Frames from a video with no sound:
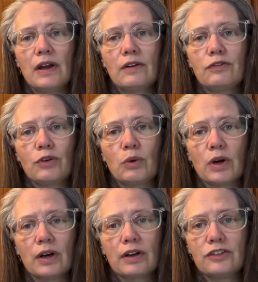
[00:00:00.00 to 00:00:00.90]

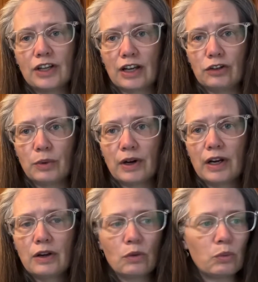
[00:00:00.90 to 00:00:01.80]
for
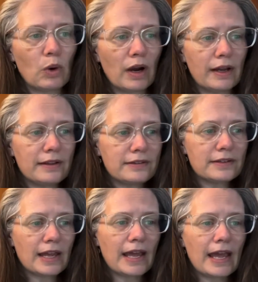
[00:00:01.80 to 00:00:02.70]
January was
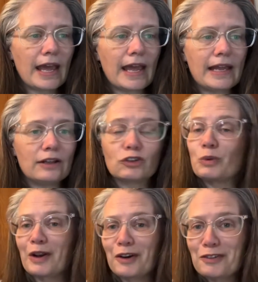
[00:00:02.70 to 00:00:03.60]
a
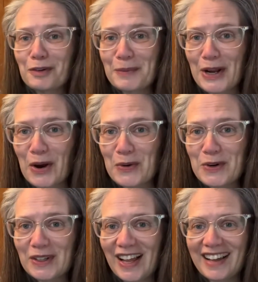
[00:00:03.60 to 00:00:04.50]
sweater from my own
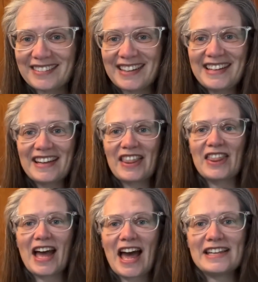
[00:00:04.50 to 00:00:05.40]
closet
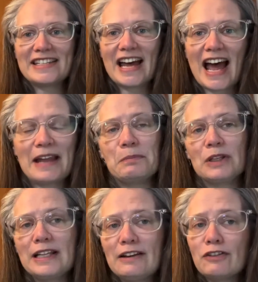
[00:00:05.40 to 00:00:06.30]
that I
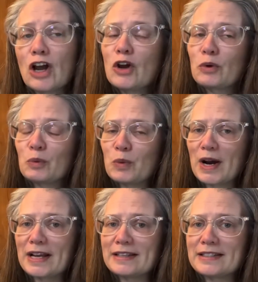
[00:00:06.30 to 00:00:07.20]
believe
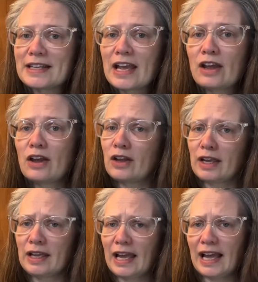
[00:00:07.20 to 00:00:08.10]
was
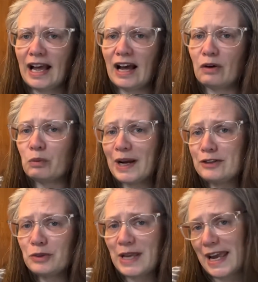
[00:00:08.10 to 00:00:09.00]

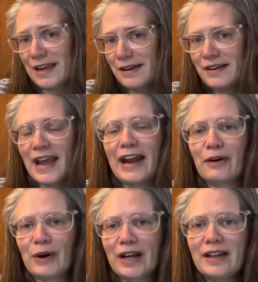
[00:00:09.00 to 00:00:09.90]
Y2K
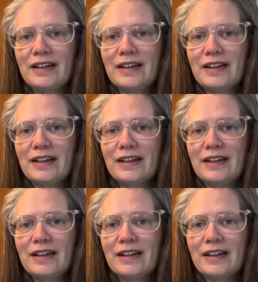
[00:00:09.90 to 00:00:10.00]
era.